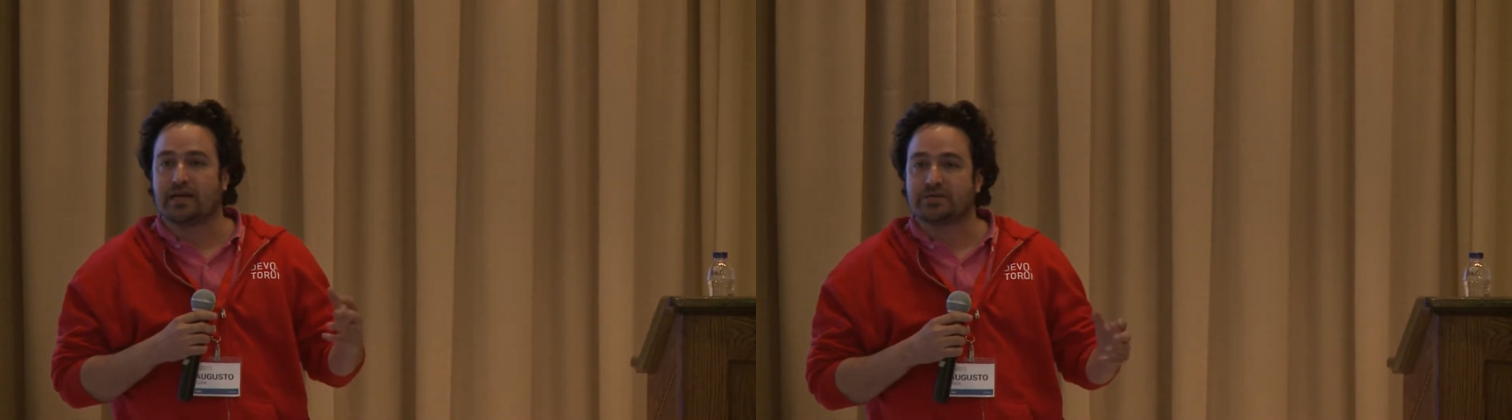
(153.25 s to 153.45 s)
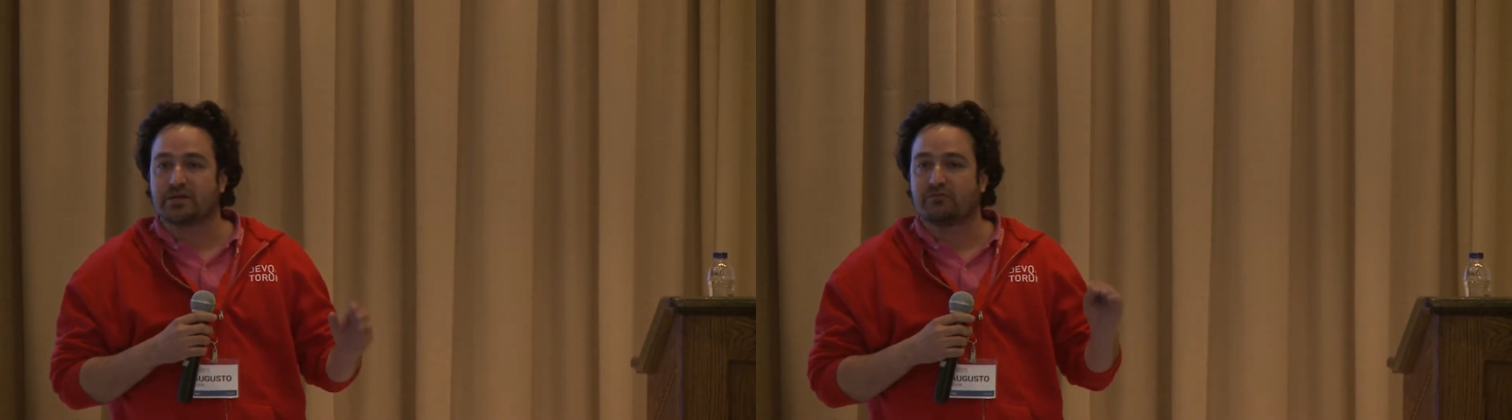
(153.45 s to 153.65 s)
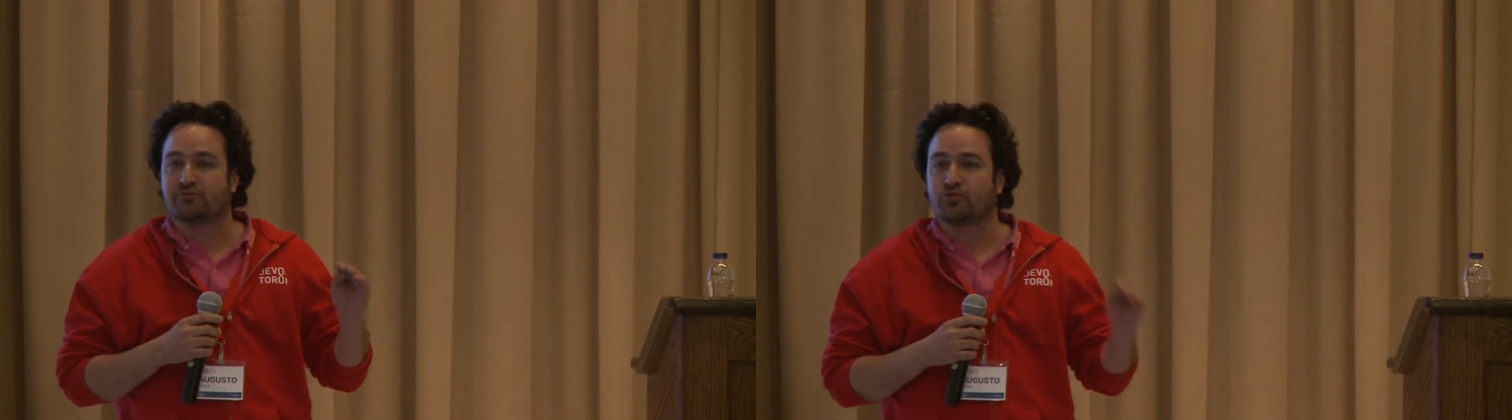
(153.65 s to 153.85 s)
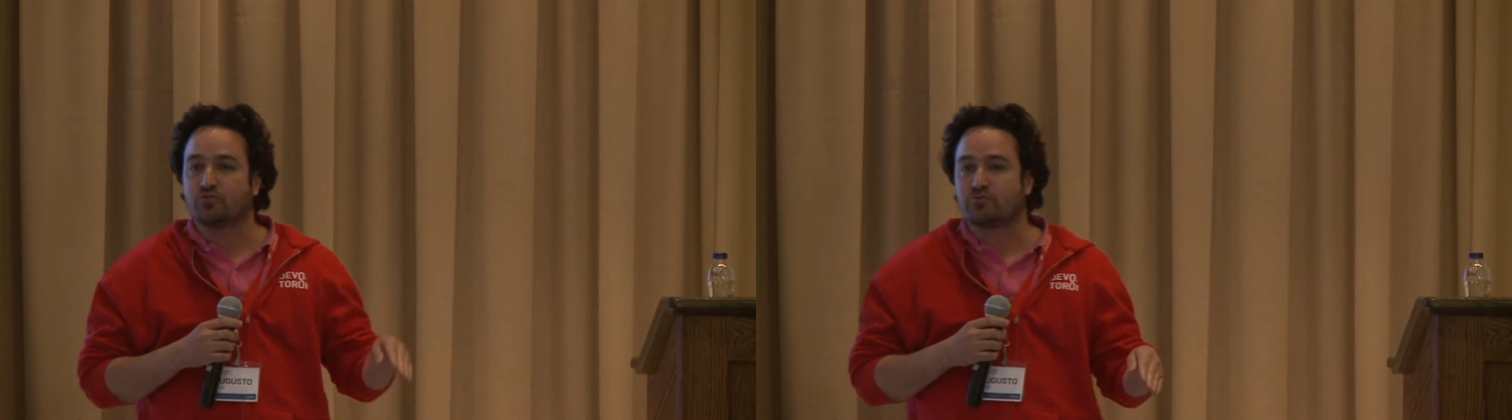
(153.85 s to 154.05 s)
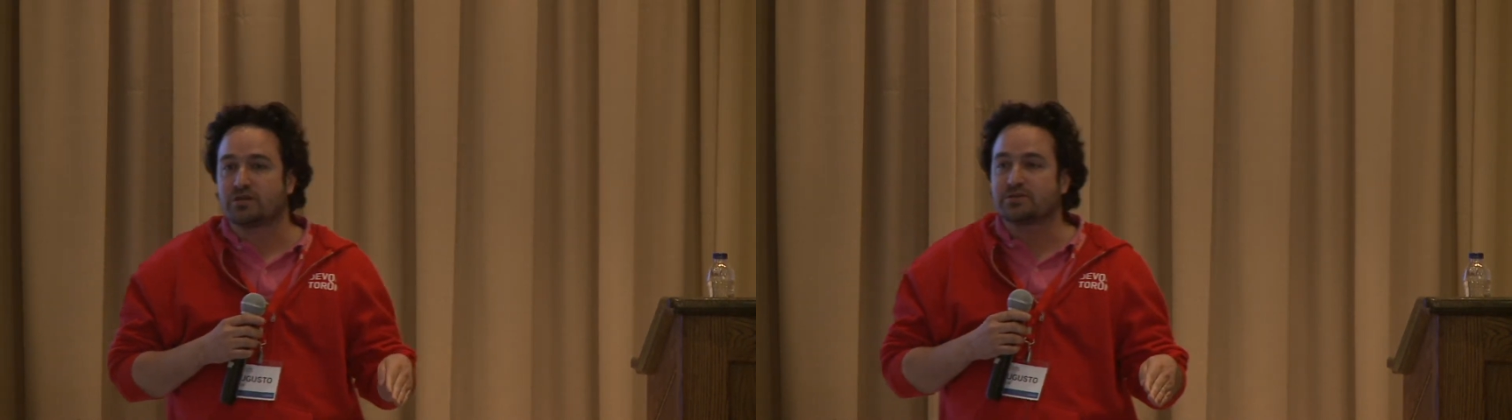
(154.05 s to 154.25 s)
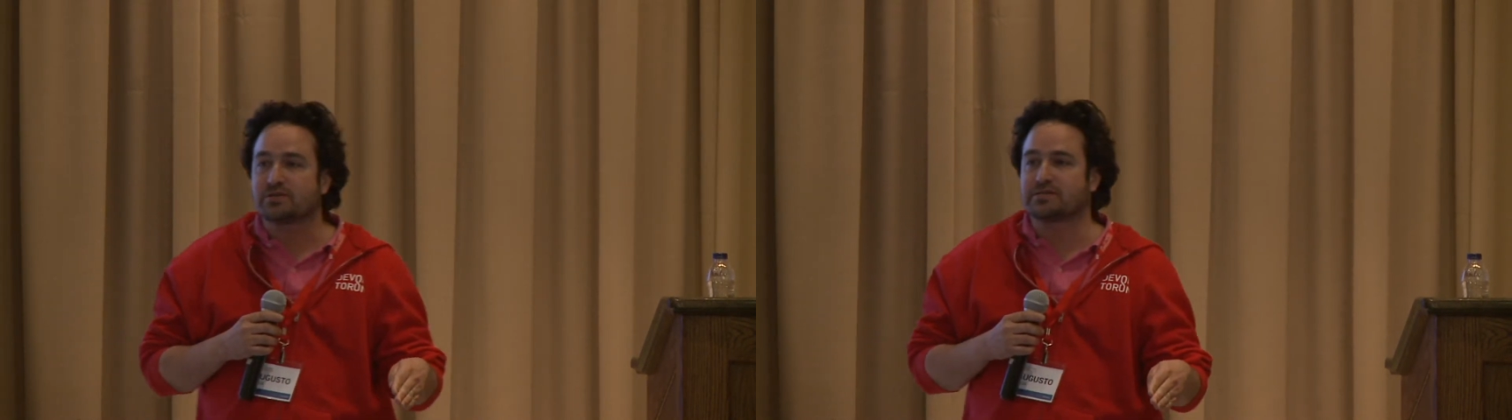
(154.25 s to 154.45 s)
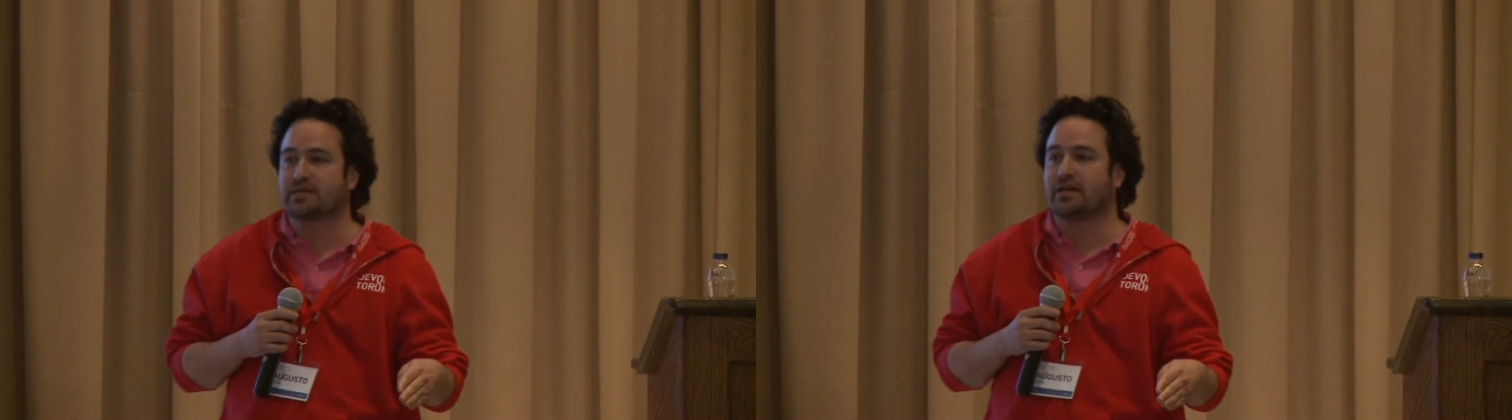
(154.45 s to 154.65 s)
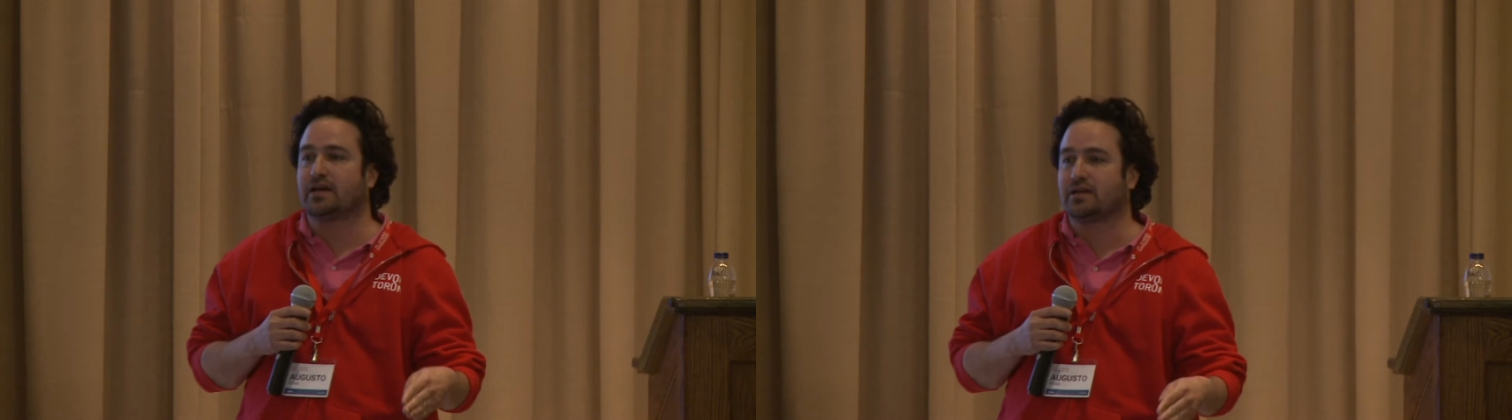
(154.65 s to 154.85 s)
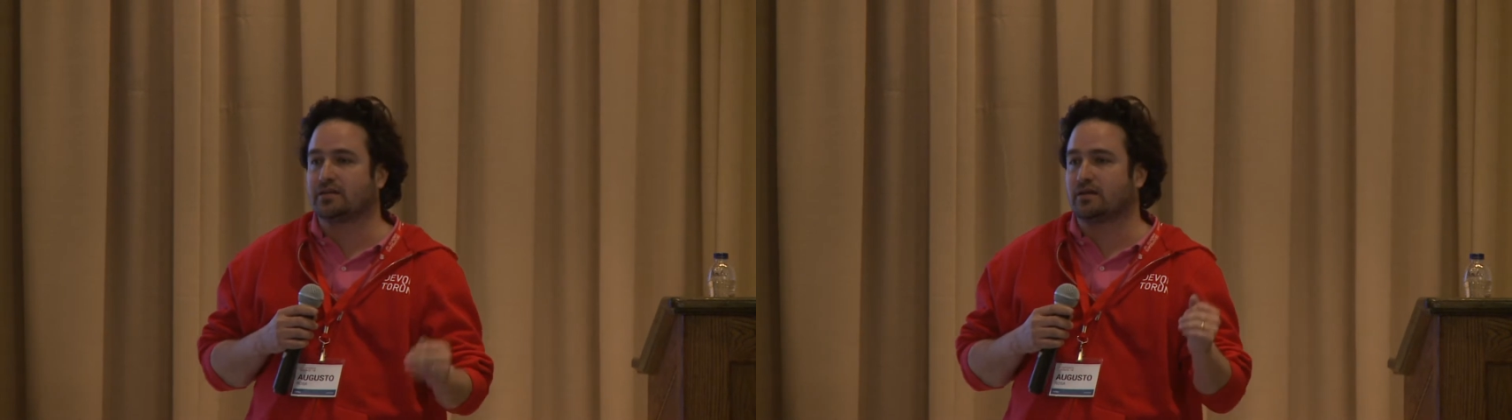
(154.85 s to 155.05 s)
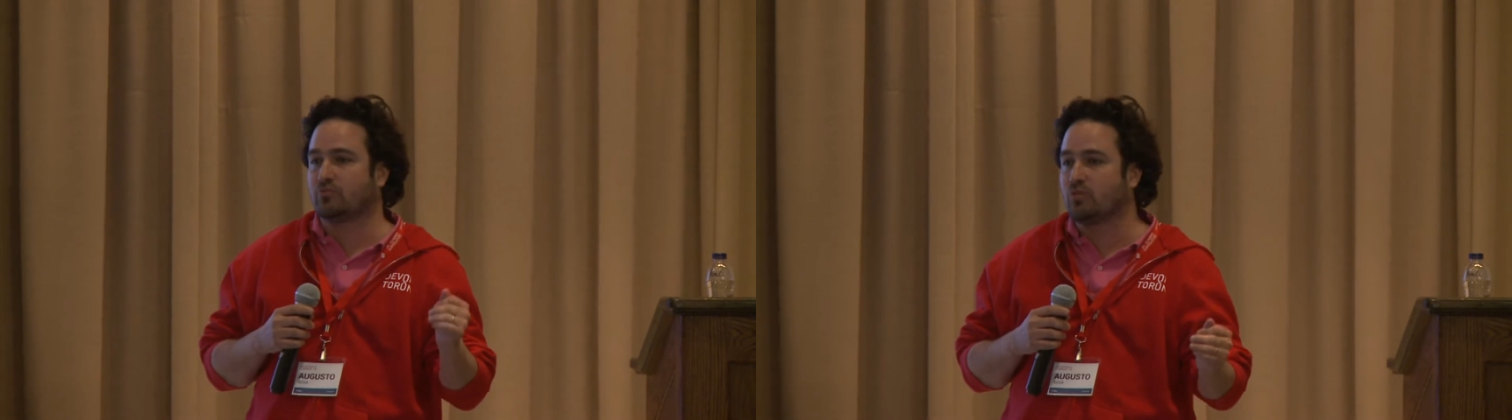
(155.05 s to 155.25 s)
they actually have two regions in
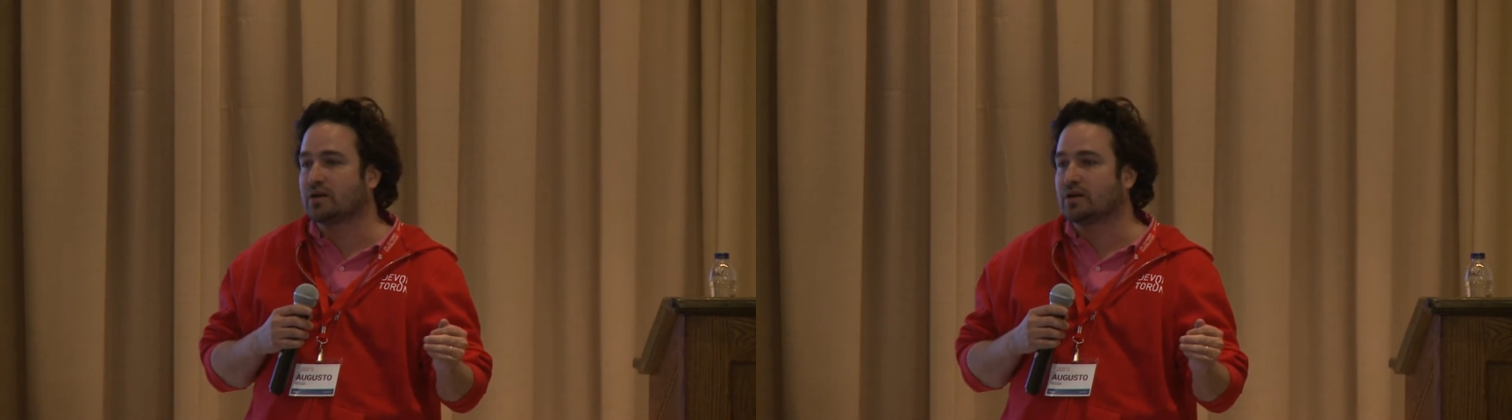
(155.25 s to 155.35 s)
Canada,